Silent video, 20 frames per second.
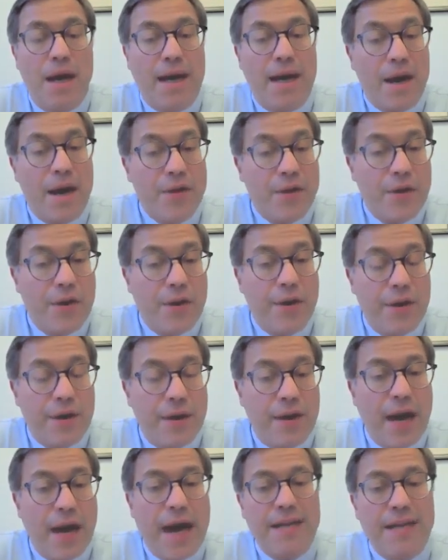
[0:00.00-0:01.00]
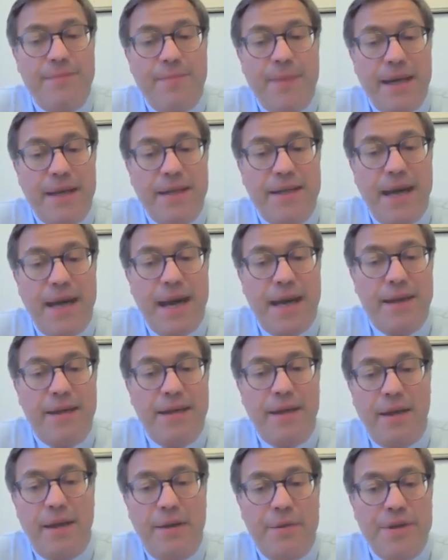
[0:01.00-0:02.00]
Another aspect
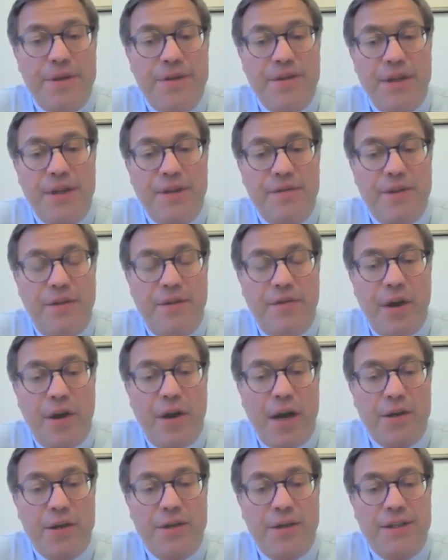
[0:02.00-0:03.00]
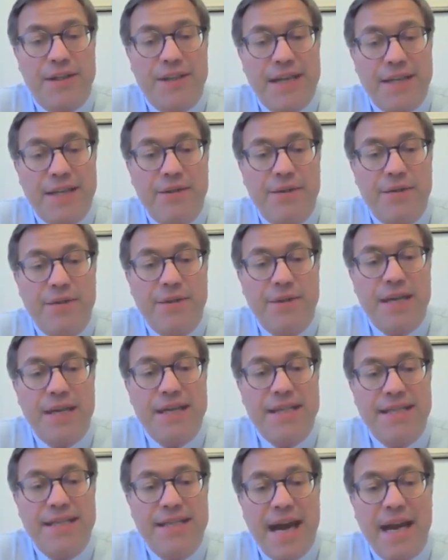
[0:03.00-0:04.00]
that received a very large consensus
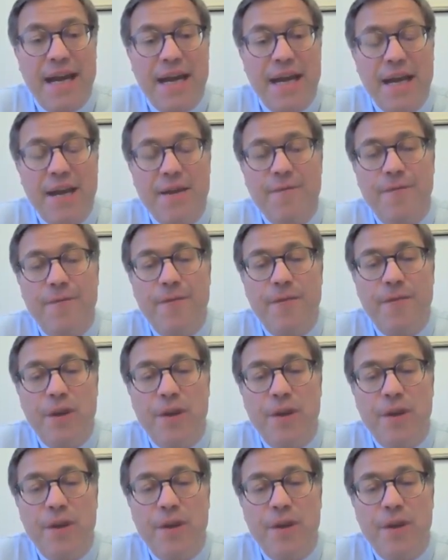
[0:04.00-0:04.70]
is that if